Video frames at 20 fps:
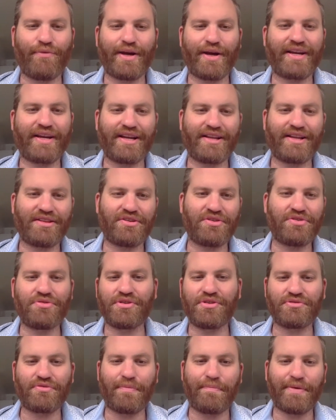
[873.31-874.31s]
why can't the
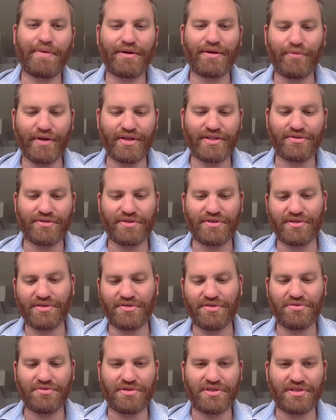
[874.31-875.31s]
unions with big
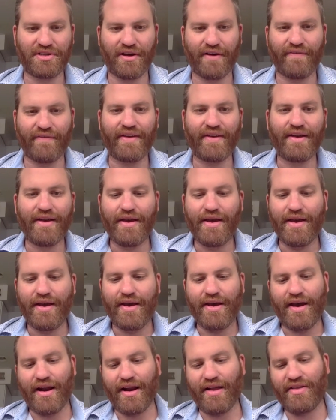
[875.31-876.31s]
resources do stuff?
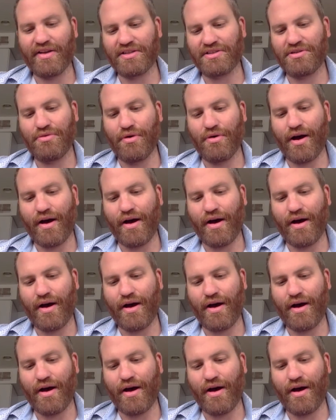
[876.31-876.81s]
And I think right.